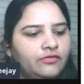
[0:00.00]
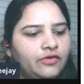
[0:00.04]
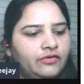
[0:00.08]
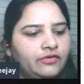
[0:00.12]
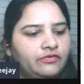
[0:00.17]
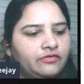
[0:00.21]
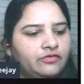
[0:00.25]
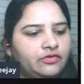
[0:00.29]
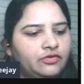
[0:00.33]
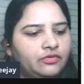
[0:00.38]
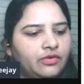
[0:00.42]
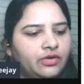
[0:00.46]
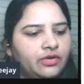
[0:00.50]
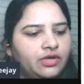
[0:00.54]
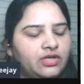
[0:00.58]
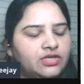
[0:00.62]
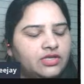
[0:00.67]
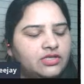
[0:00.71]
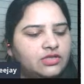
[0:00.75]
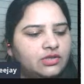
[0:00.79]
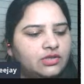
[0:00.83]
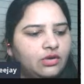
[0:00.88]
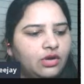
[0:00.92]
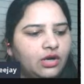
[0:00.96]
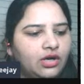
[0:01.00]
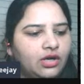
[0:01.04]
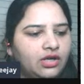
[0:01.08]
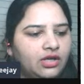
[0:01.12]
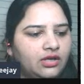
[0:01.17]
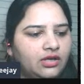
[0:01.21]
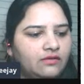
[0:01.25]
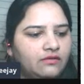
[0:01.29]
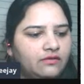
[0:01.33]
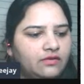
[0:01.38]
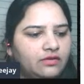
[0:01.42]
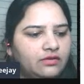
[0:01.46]
Fifth one is
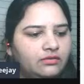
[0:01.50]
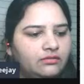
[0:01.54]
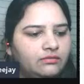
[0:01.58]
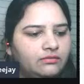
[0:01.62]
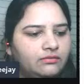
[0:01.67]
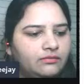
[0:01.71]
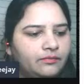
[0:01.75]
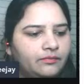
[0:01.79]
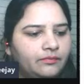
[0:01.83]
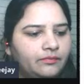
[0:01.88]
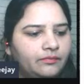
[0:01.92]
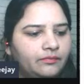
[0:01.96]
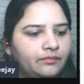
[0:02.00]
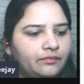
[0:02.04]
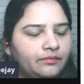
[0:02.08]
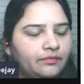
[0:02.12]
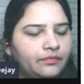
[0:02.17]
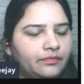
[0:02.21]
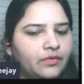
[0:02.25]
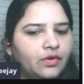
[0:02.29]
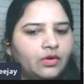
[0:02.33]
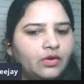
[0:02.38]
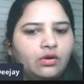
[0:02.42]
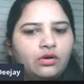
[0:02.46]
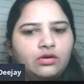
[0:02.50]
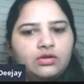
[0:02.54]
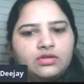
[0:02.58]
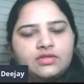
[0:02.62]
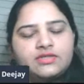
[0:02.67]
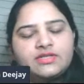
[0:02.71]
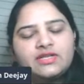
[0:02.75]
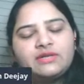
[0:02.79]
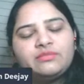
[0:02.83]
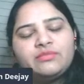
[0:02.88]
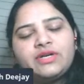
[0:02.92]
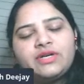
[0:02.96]
not given,
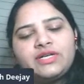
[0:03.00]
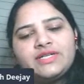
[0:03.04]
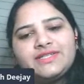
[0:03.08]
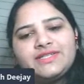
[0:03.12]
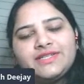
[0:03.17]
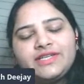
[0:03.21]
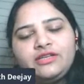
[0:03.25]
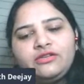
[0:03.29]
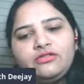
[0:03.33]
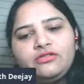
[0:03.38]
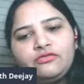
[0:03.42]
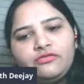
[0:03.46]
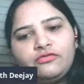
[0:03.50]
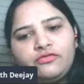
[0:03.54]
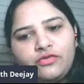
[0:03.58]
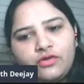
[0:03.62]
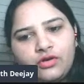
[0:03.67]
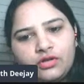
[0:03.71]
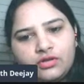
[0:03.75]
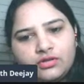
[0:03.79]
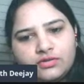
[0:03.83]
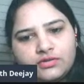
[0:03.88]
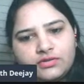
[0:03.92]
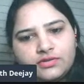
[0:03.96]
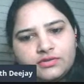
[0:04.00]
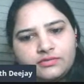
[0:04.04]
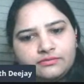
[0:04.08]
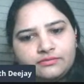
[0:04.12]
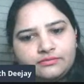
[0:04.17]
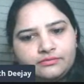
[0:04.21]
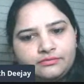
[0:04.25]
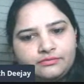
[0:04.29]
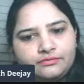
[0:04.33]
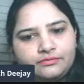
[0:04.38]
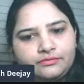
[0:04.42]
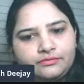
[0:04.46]
or some are saying false.